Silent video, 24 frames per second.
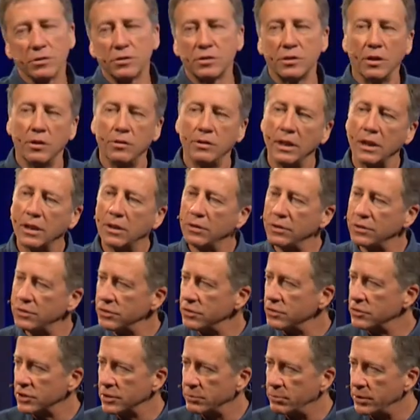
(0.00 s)
so that
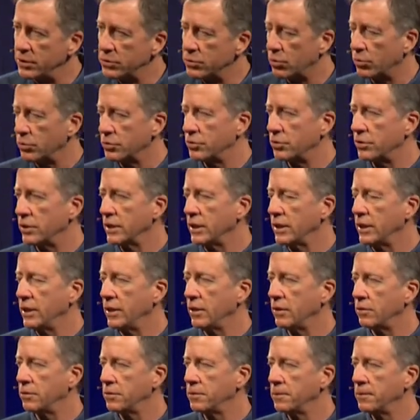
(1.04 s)
Christians could be tortured and
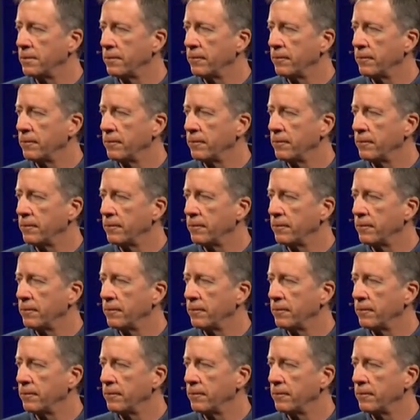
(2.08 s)
killed.